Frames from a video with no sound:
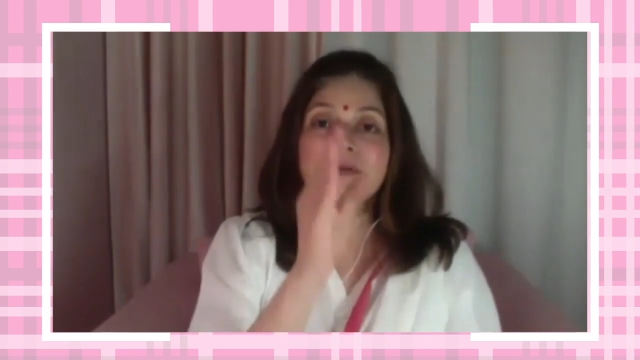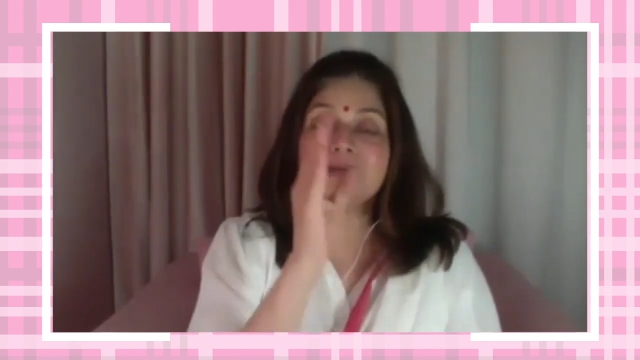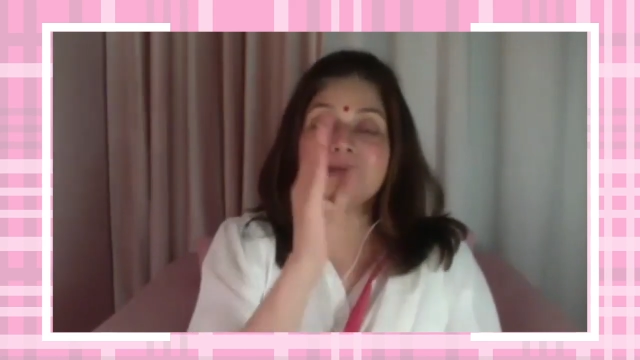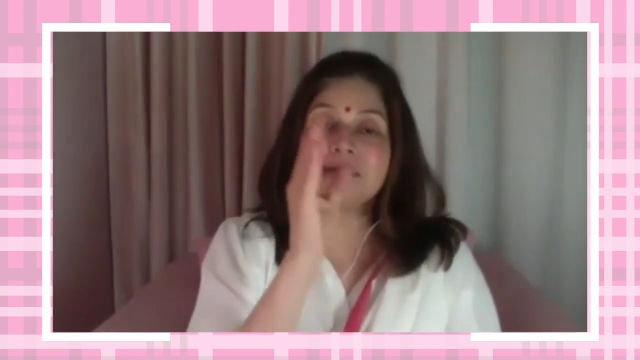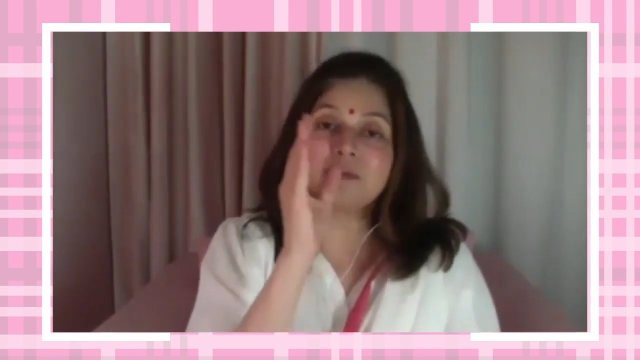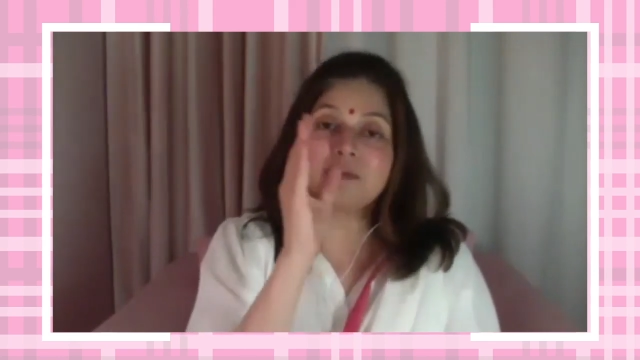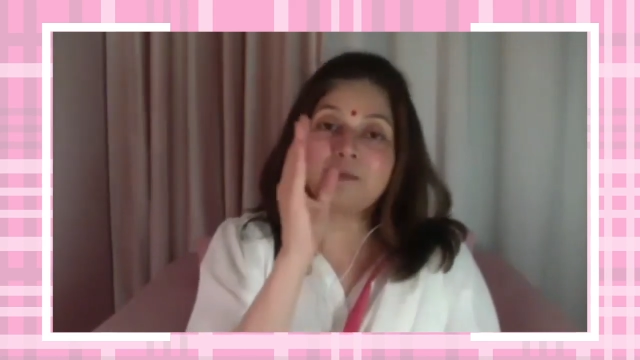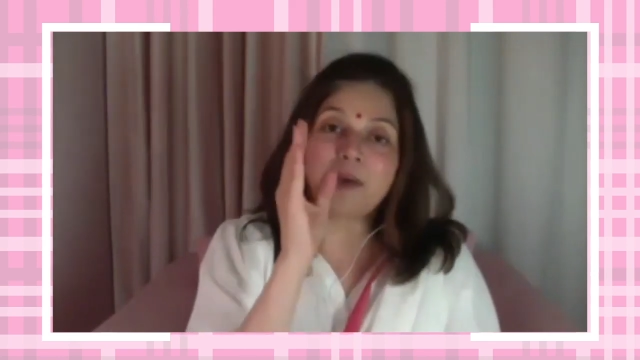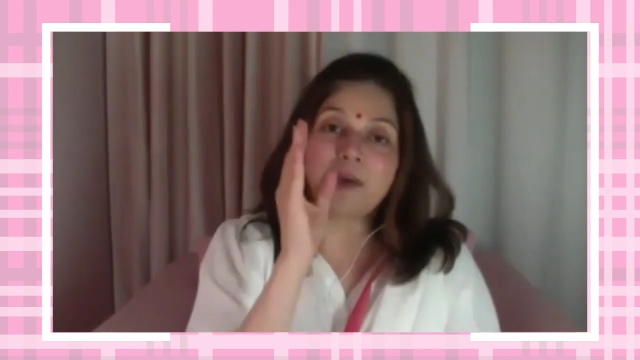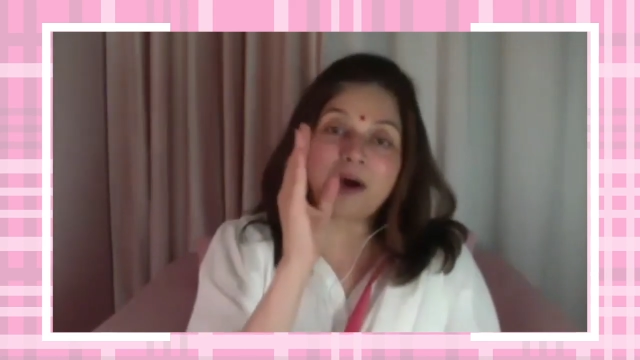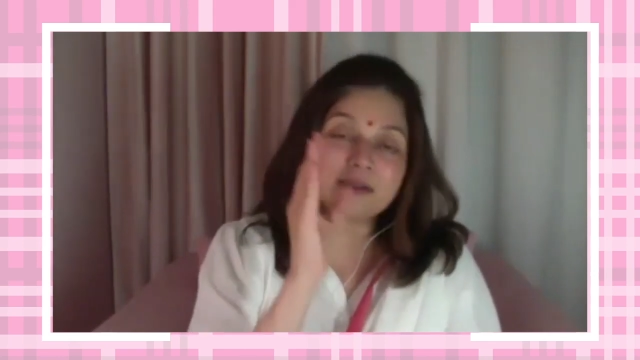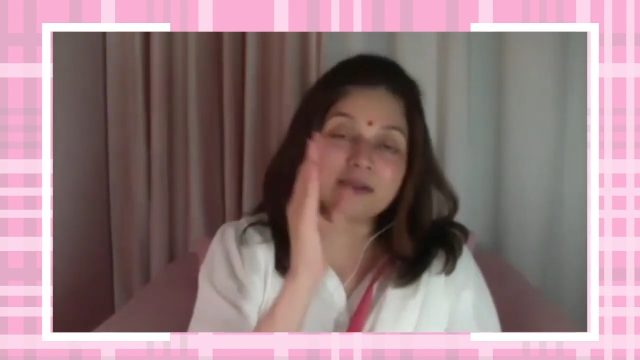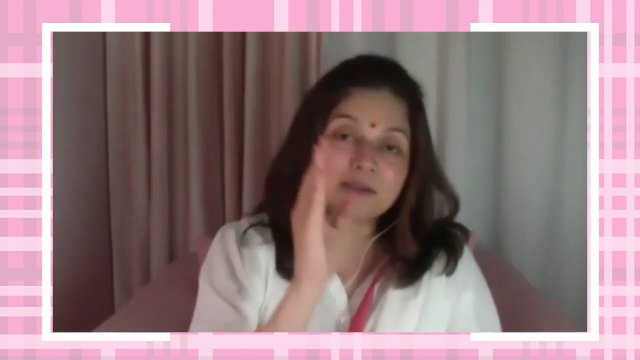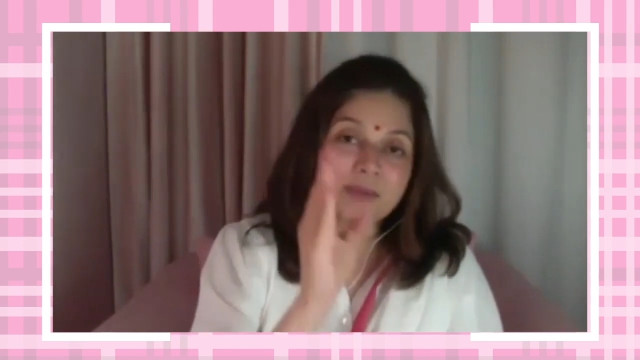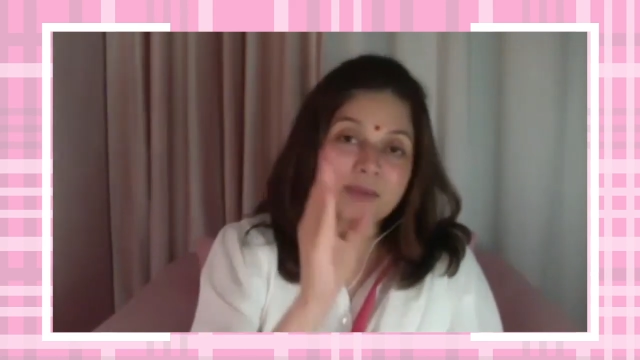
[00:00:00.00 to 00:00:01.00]
then the
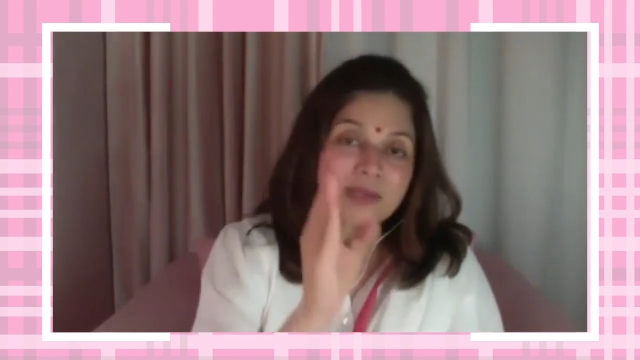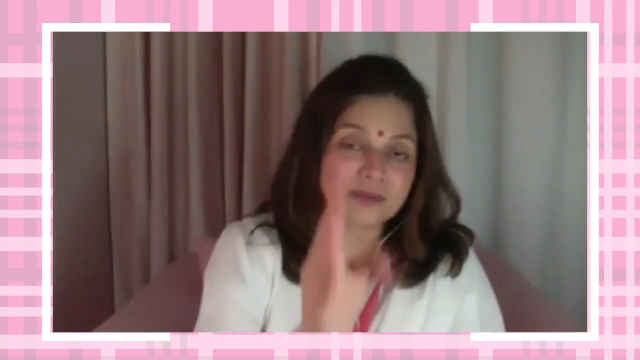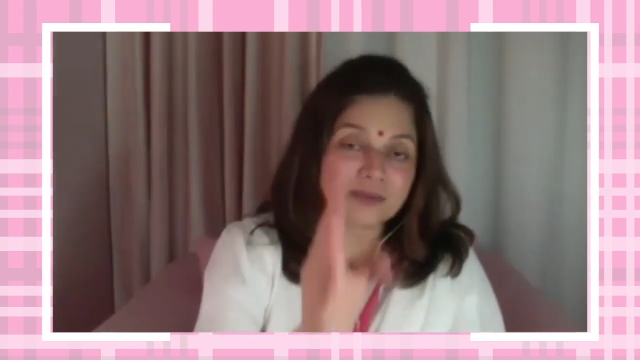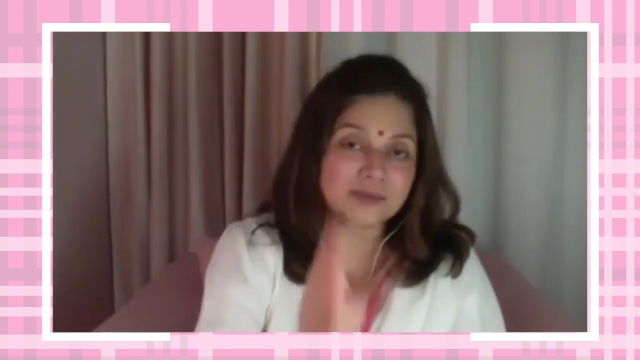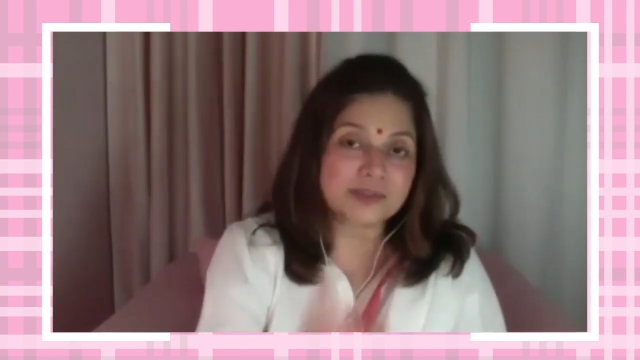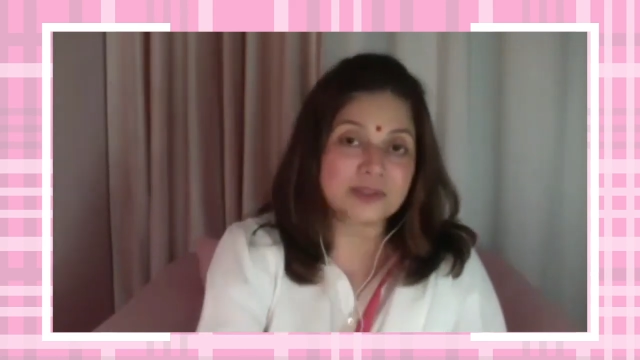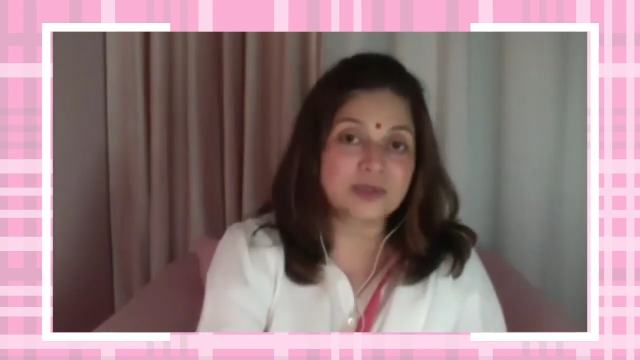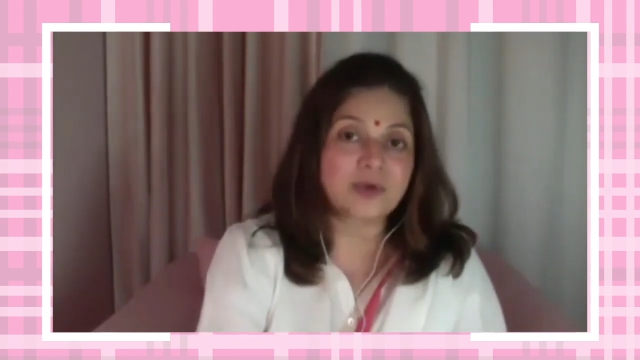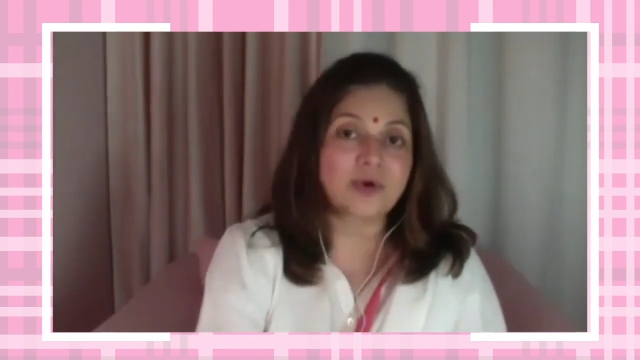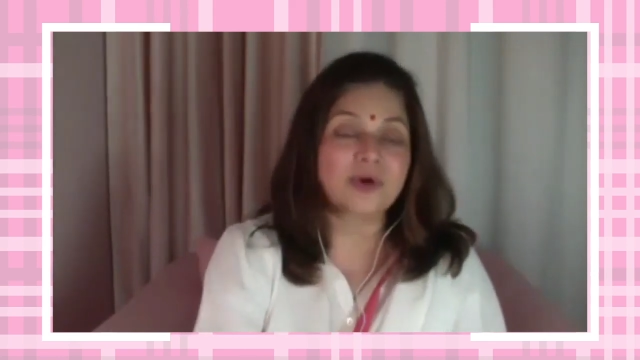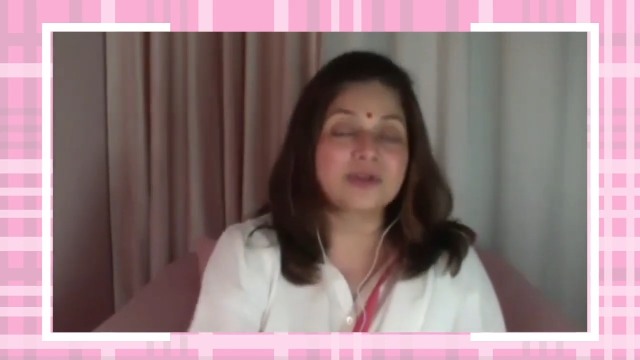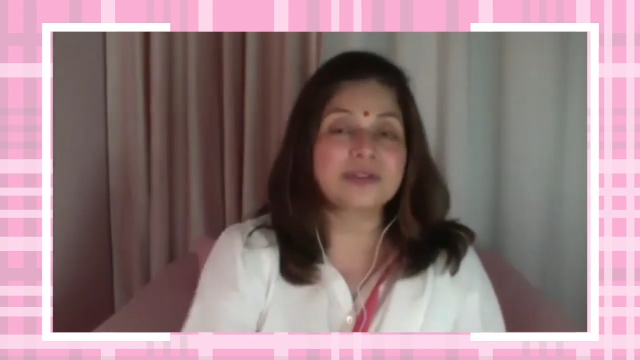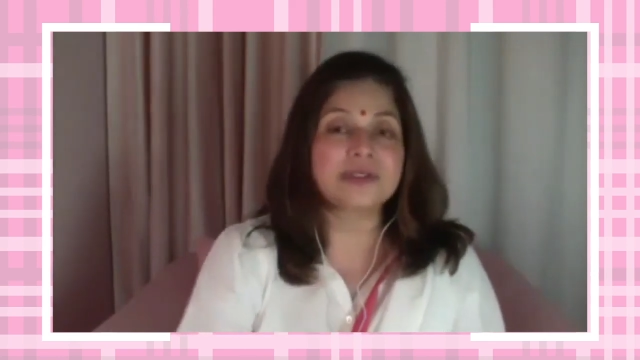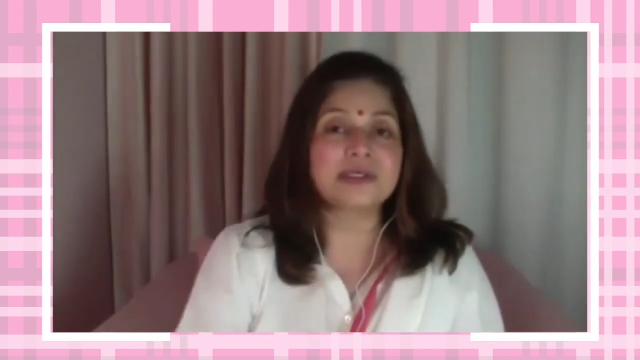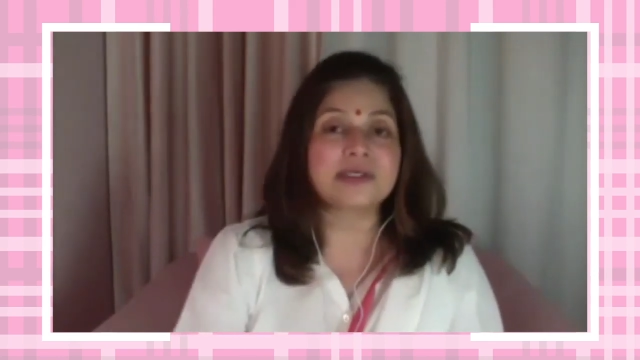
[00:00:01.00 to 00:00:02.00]
path becomes a
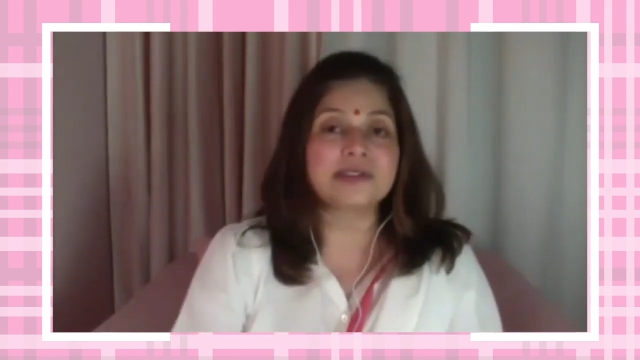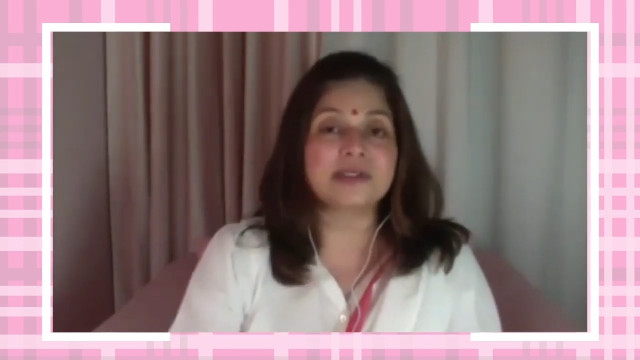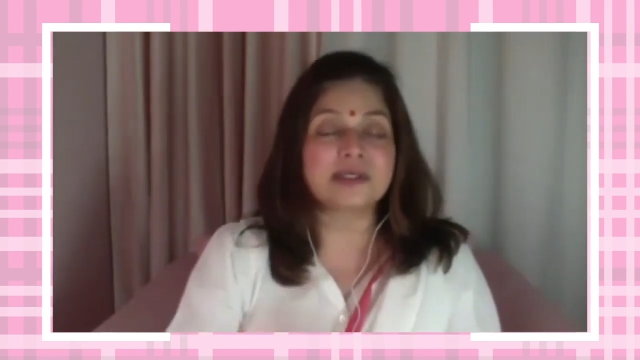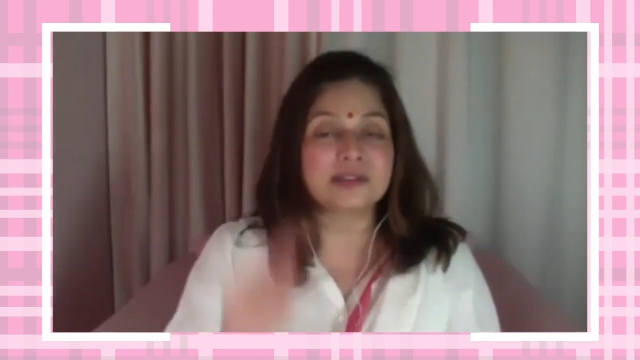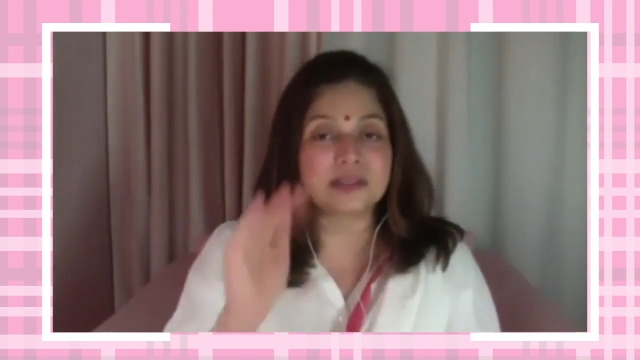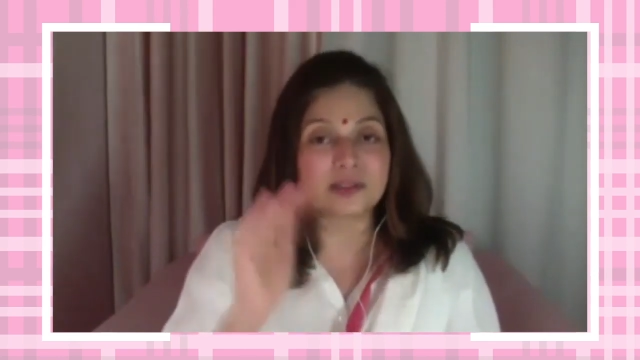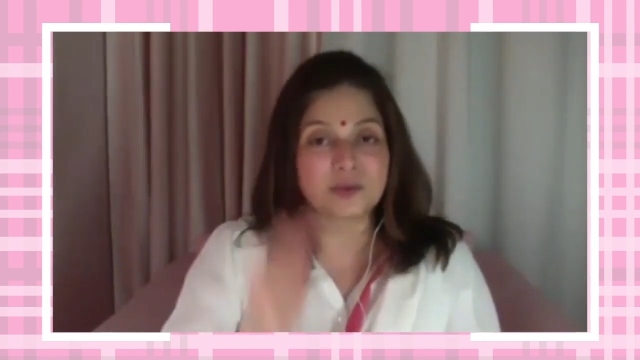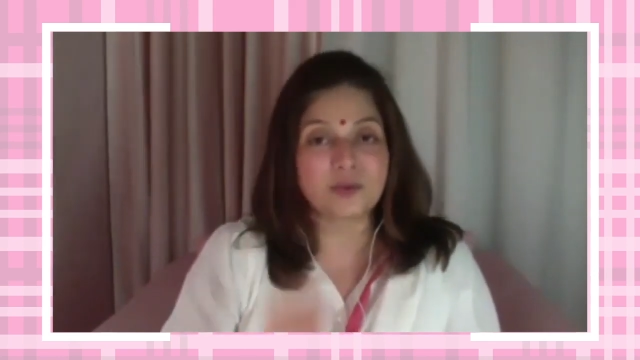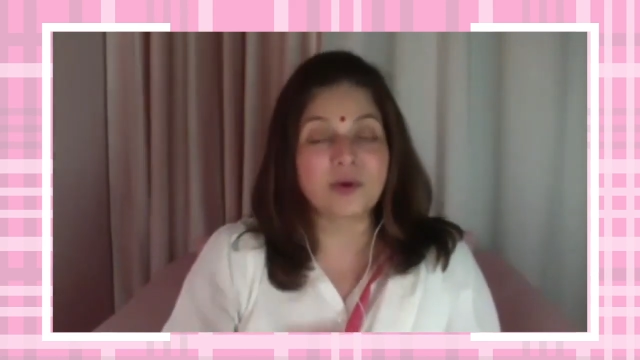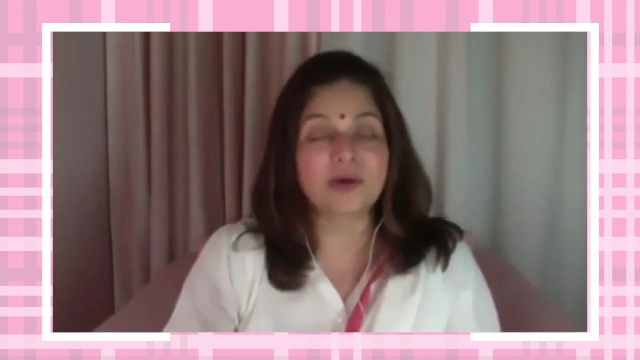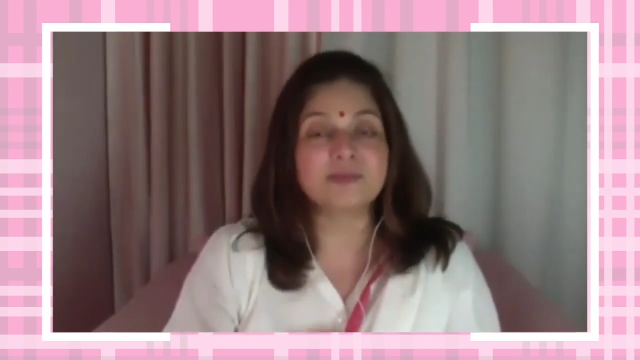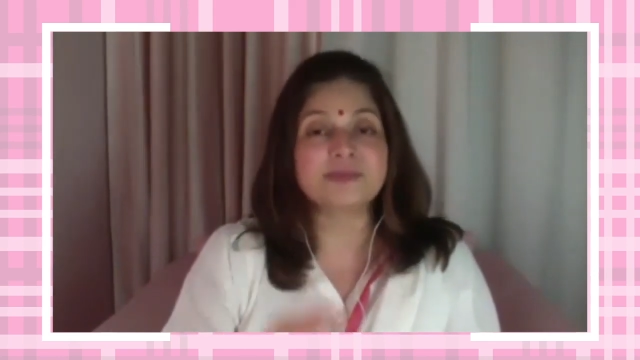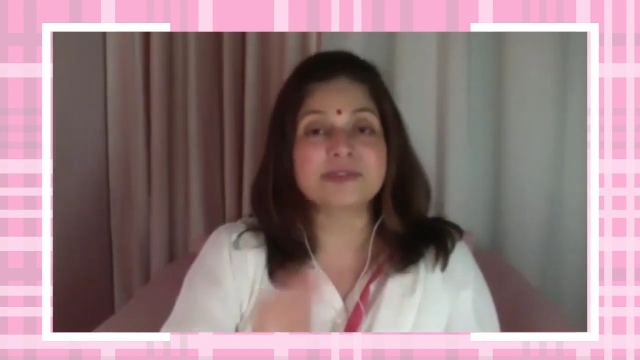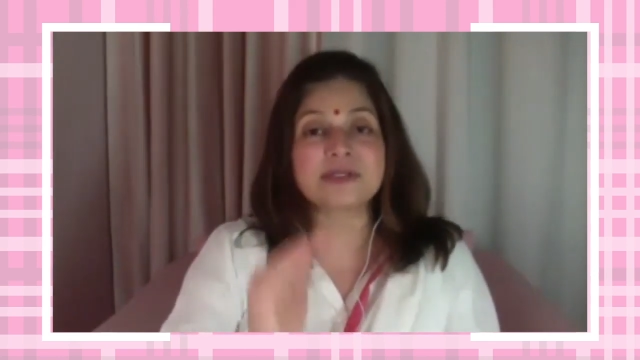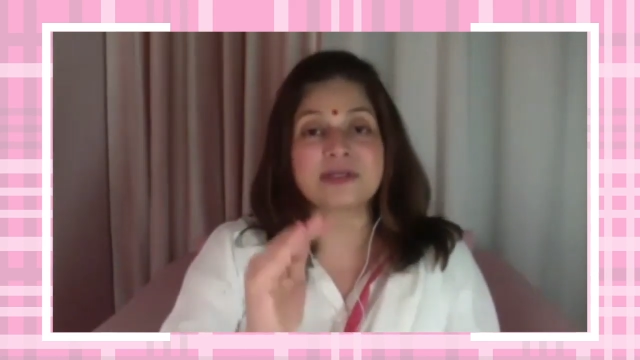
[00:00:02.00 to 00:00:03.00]
lot easier. There are no ups and